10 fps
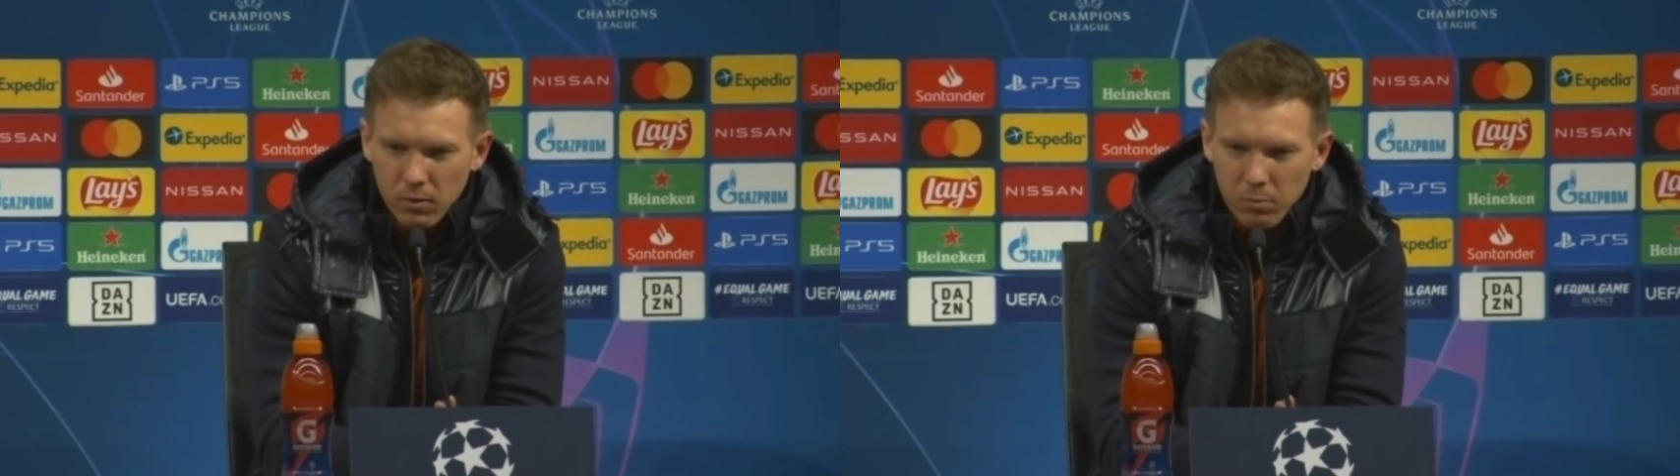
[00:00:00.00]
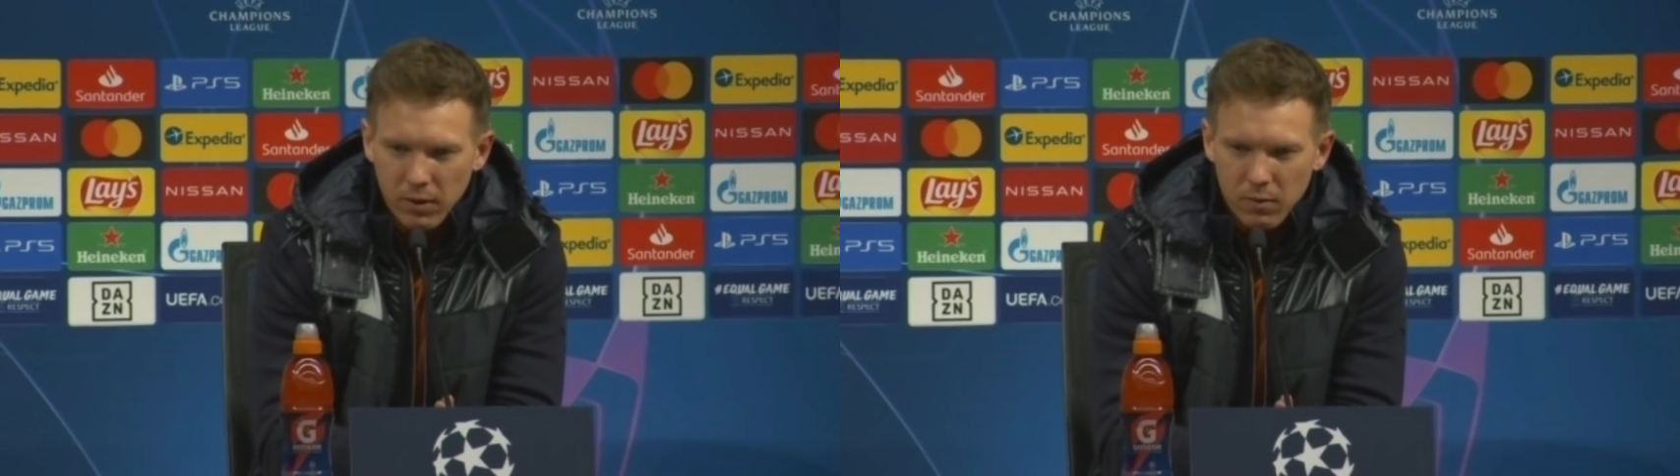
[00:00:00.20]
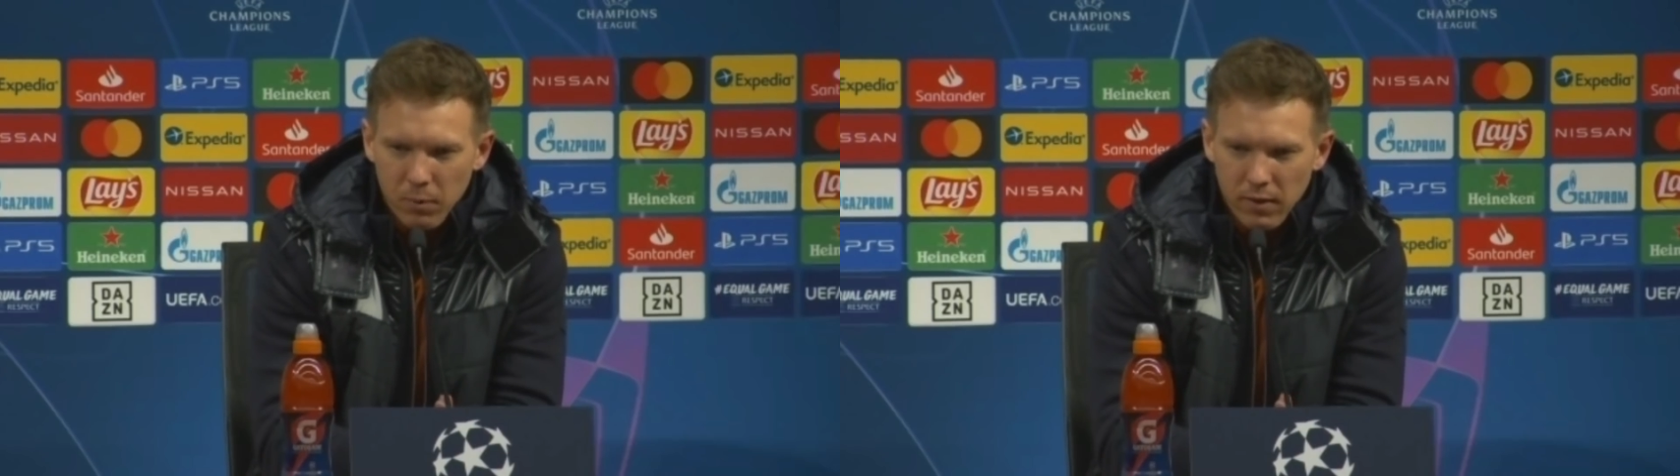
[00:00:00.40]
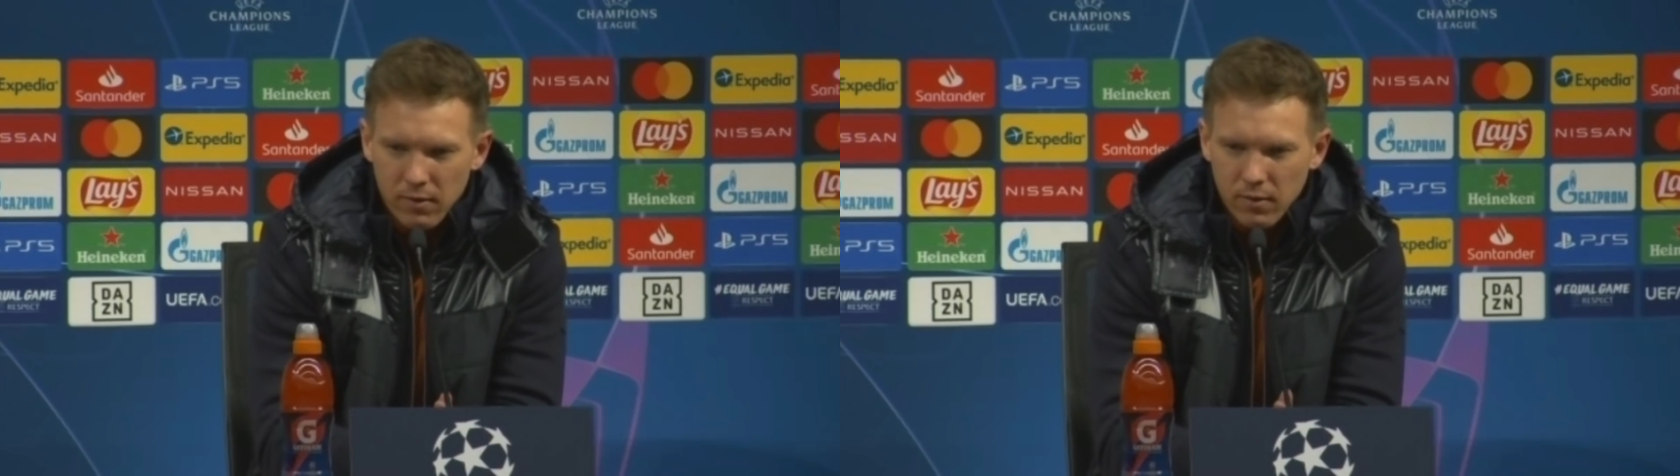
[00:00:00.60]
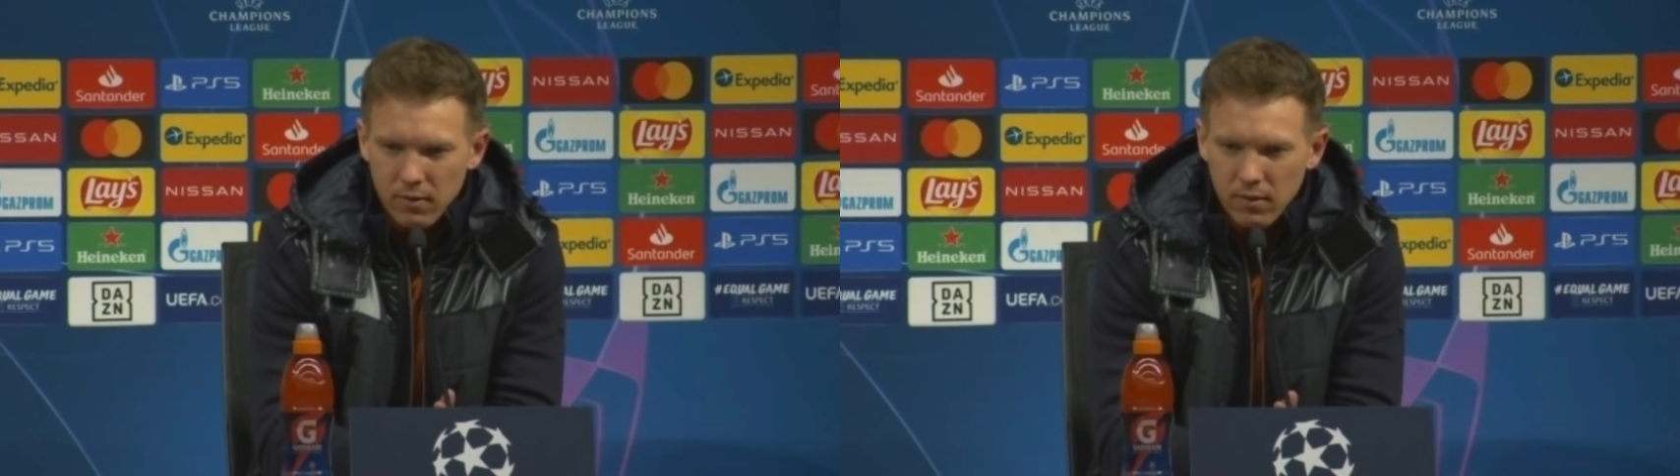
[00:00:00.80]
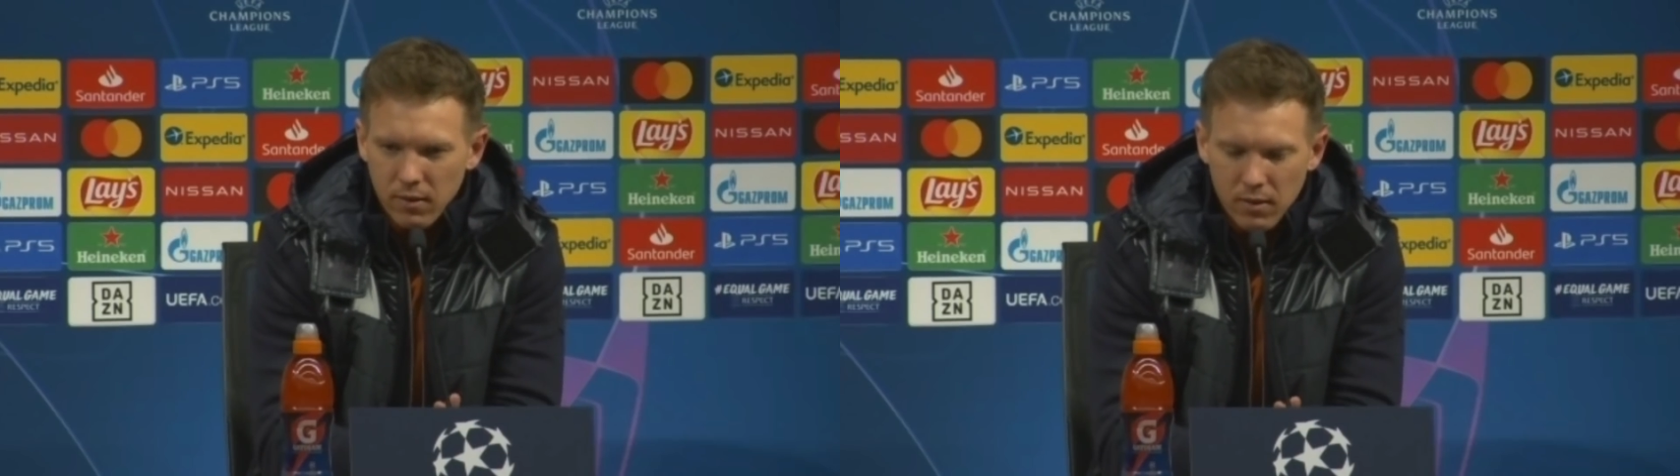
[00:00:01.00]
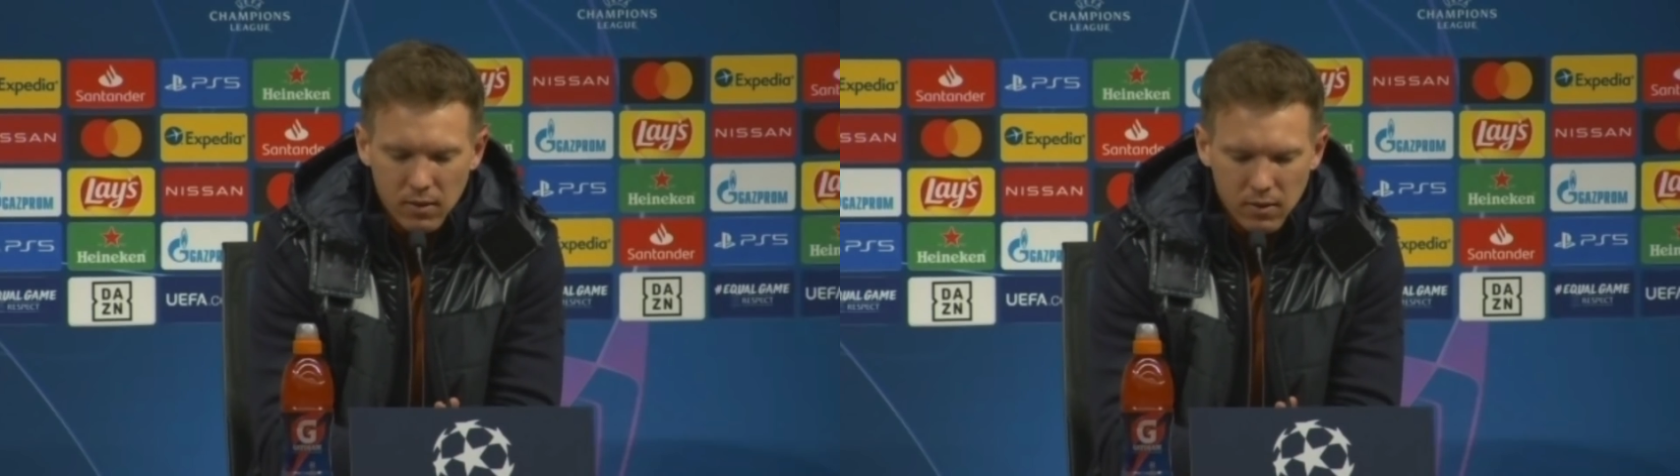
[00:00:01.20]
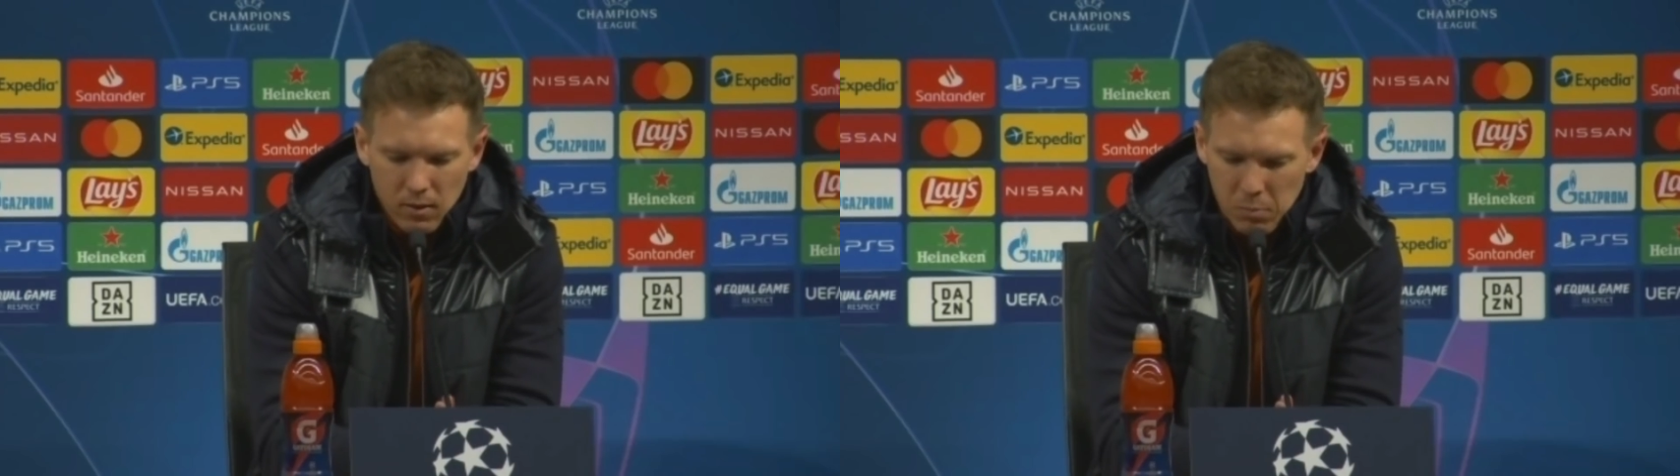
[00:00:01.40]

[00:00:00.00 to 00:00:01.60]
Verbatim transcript: big spaces a